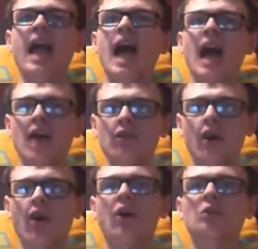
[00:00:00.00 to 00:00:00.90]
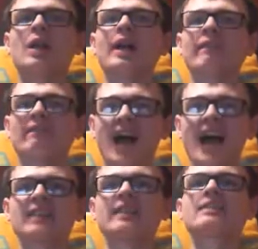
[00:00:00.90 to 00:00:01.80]
alcohol,
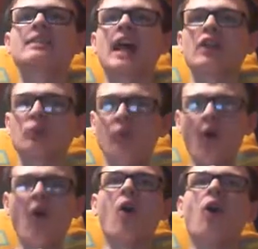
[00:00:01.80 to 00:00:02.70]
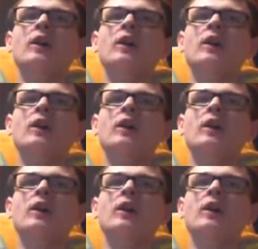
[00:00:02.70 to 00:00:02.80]
violence, and war.